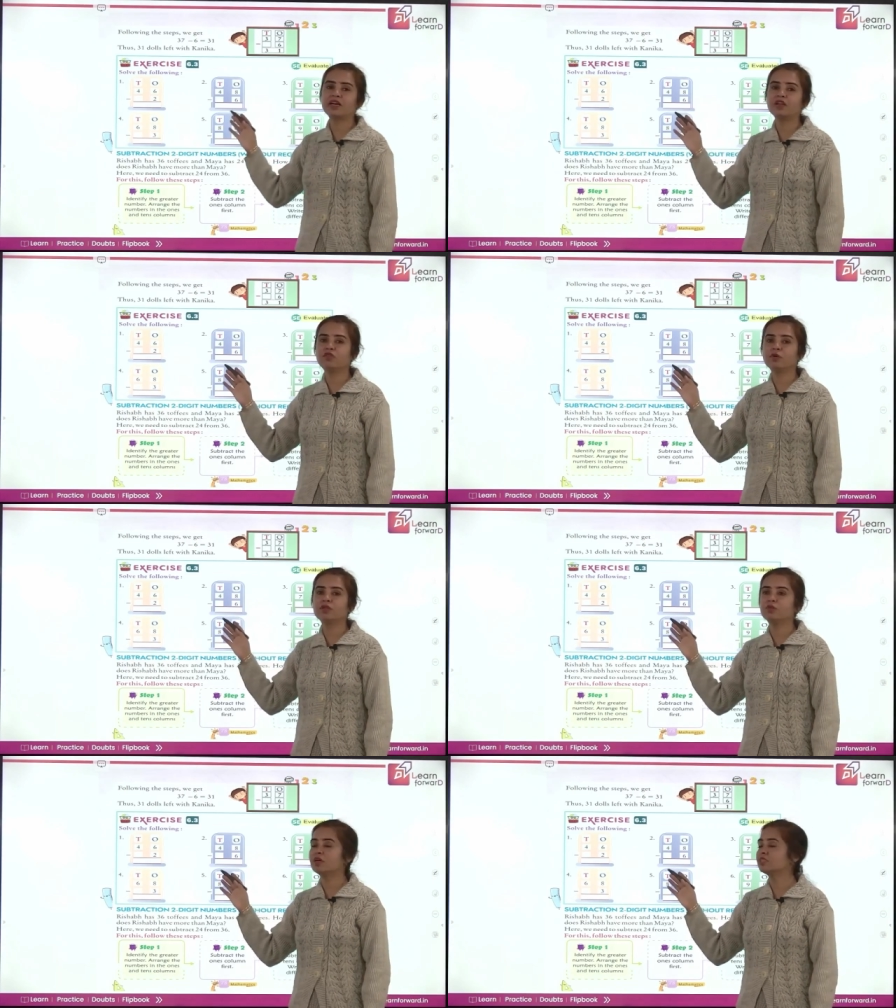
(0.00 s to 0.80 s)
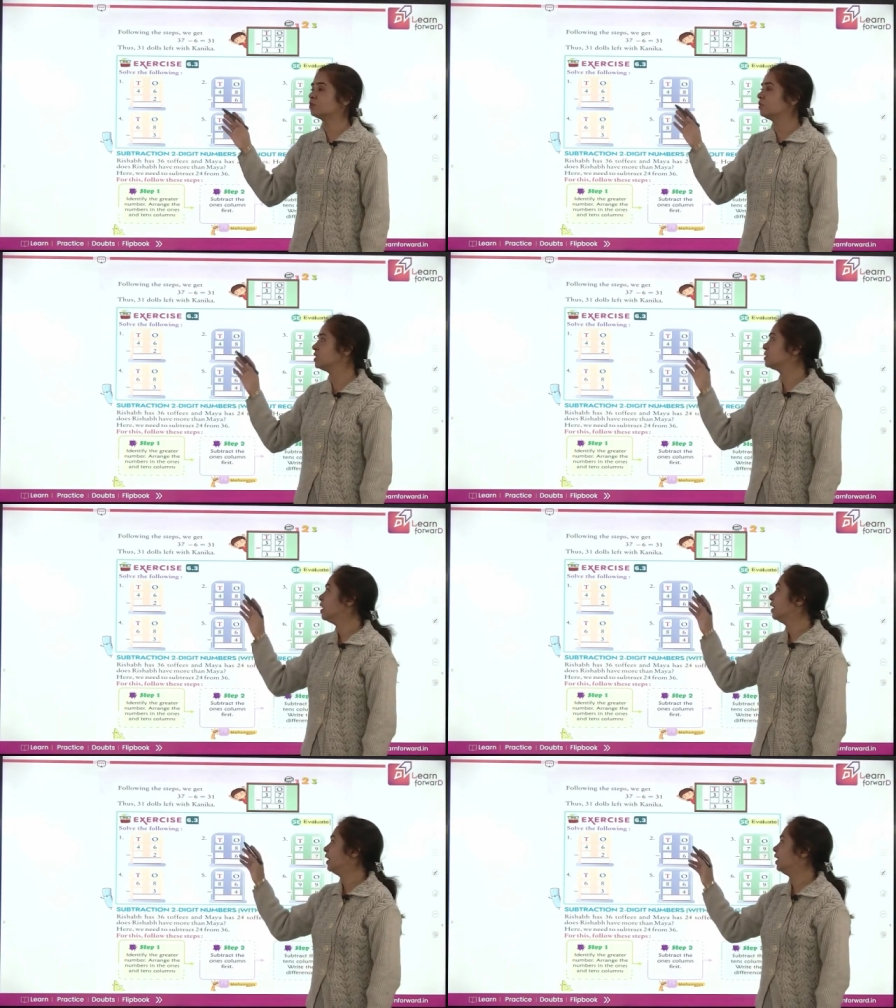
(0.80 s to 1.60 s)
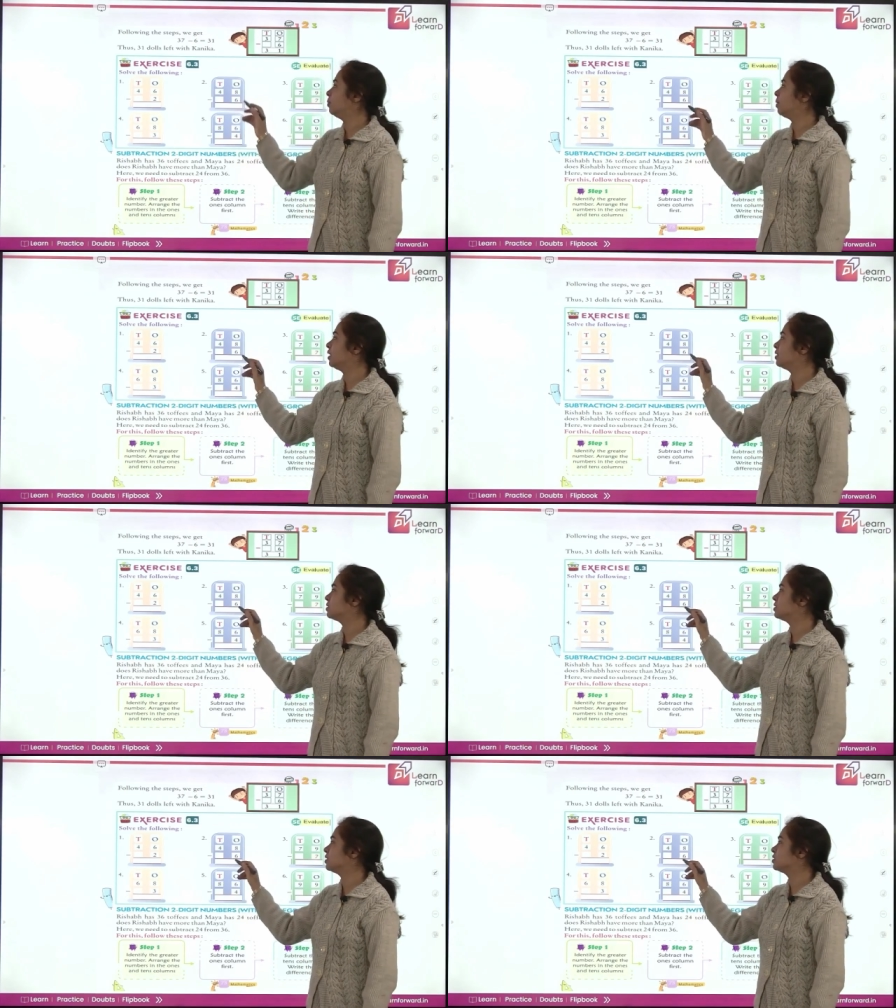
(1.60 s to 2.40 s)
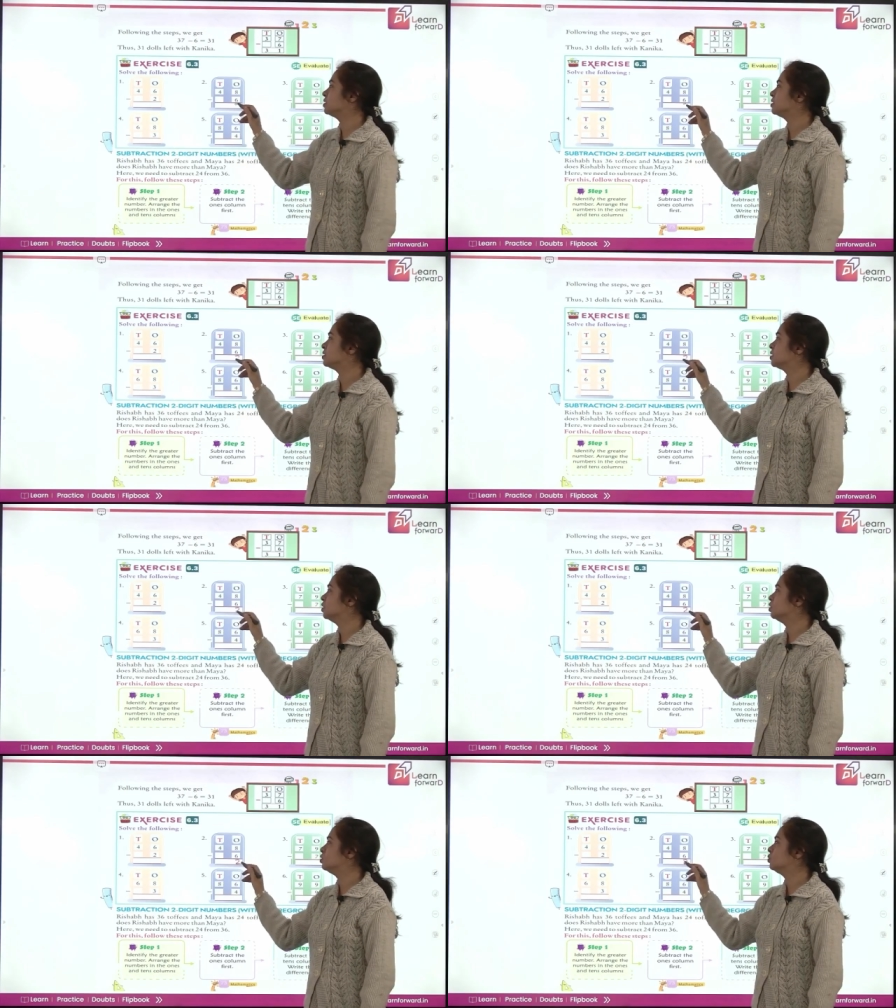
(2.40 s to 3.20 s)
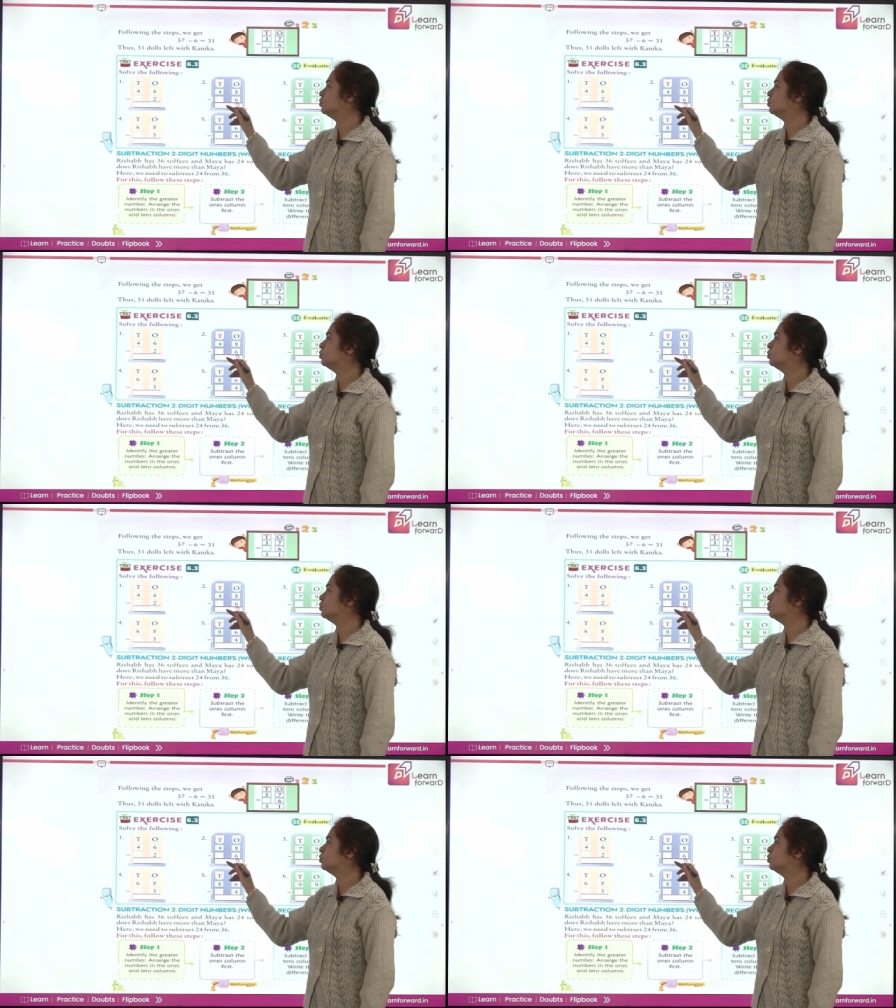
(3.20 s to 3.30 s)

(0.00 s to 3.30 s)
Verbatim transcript: from the ones place. 8 minus 6 is 2,